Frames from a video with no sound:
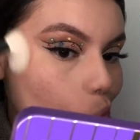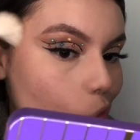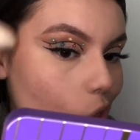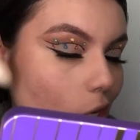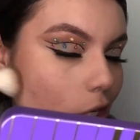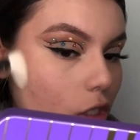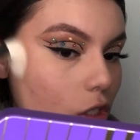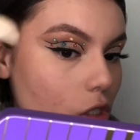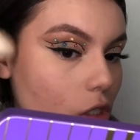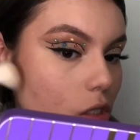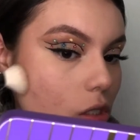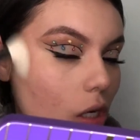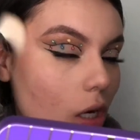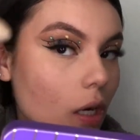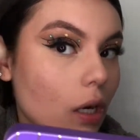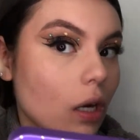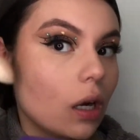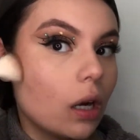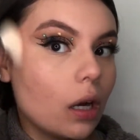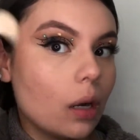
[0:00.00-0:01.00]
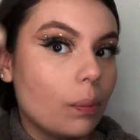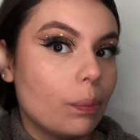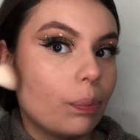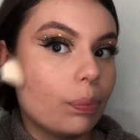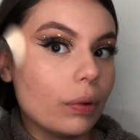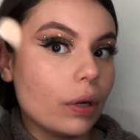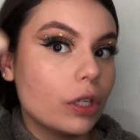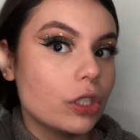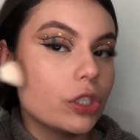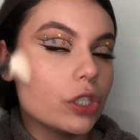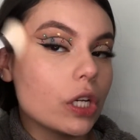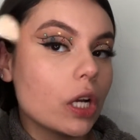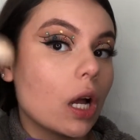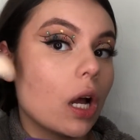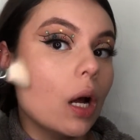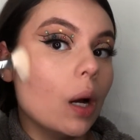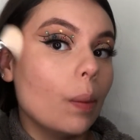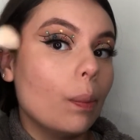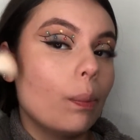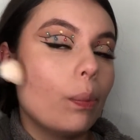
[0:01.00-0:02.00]
I just start brushing
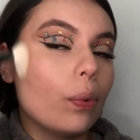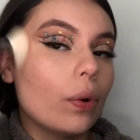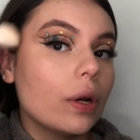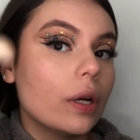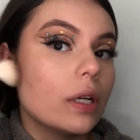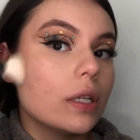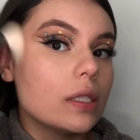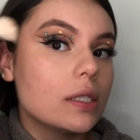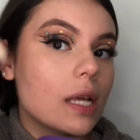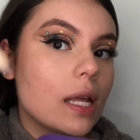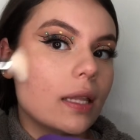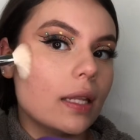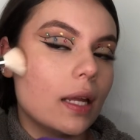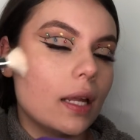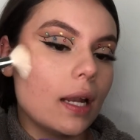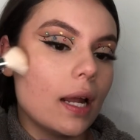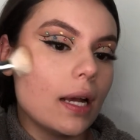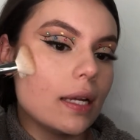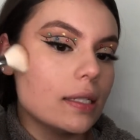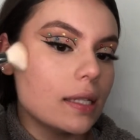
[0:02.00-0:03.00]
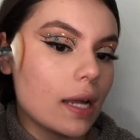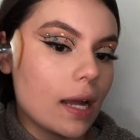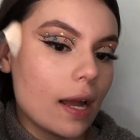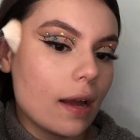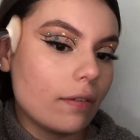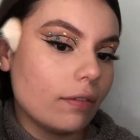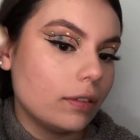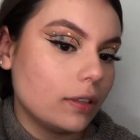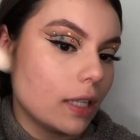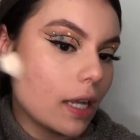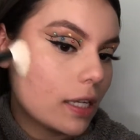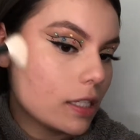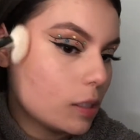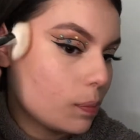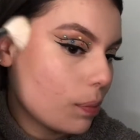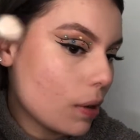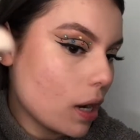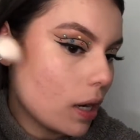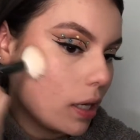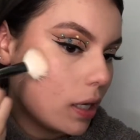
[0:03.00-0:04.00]
upwards and then as I have less
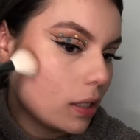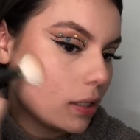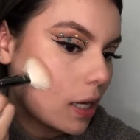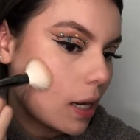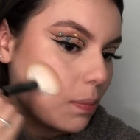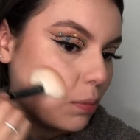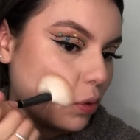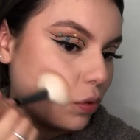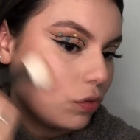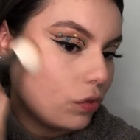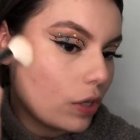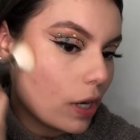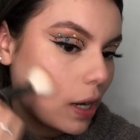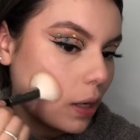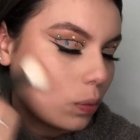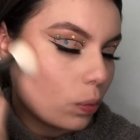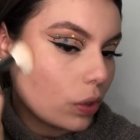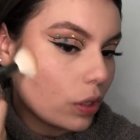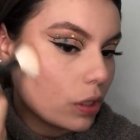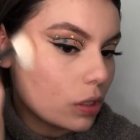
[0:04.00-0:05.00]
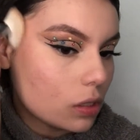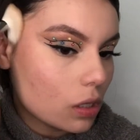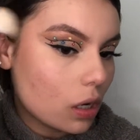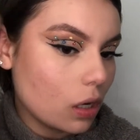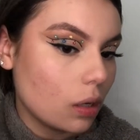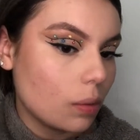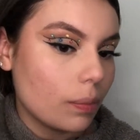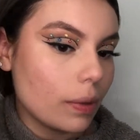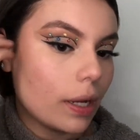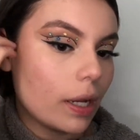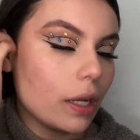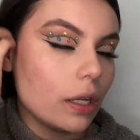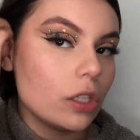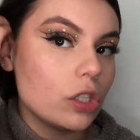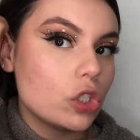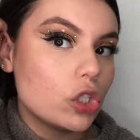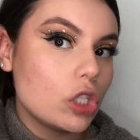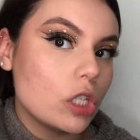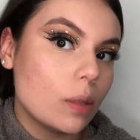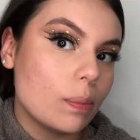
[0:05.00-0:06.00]
product I move downwards on my
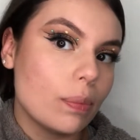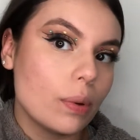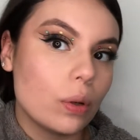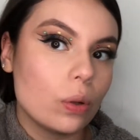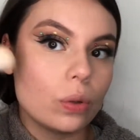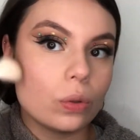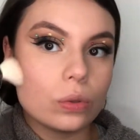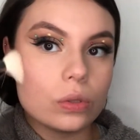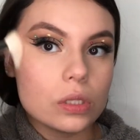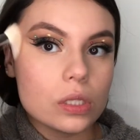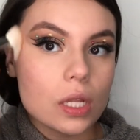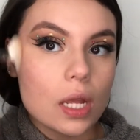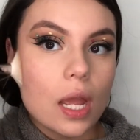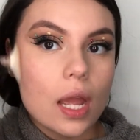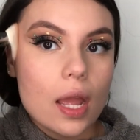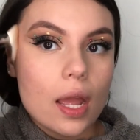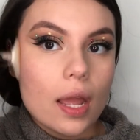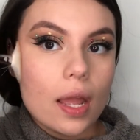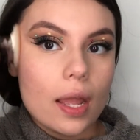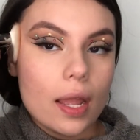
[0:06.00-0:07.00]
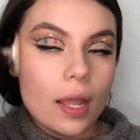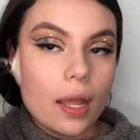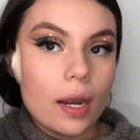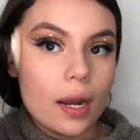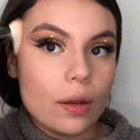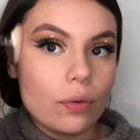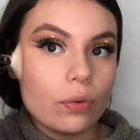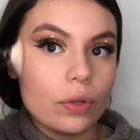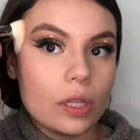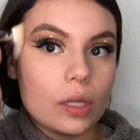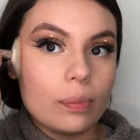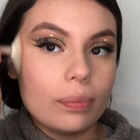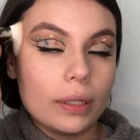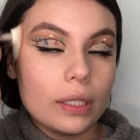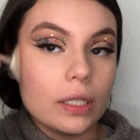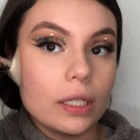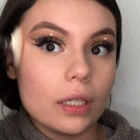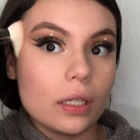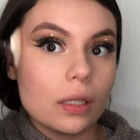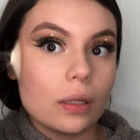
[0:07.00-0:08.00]
cheekbones and I really
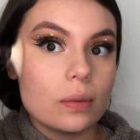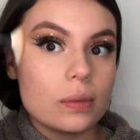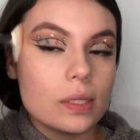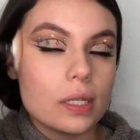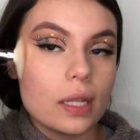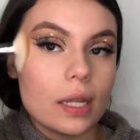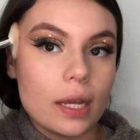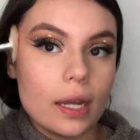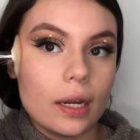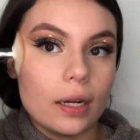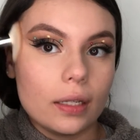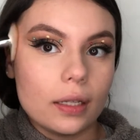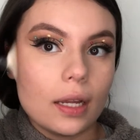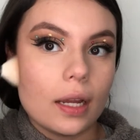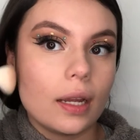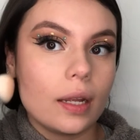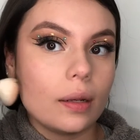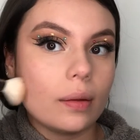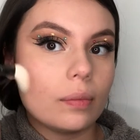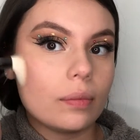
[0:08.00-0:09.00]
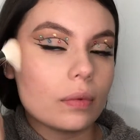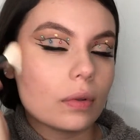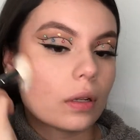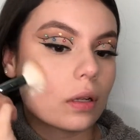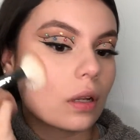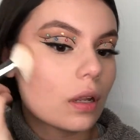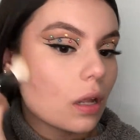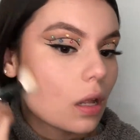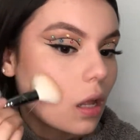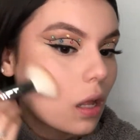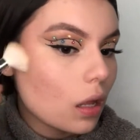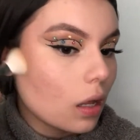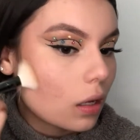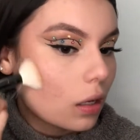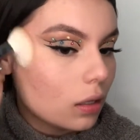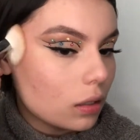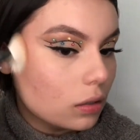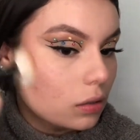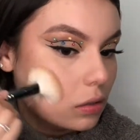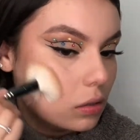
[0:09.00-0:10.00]
blend it close to the hairline
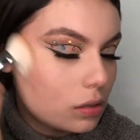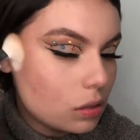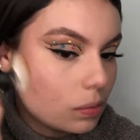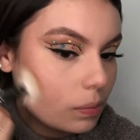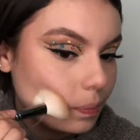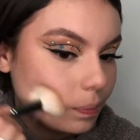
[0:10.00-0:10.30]
because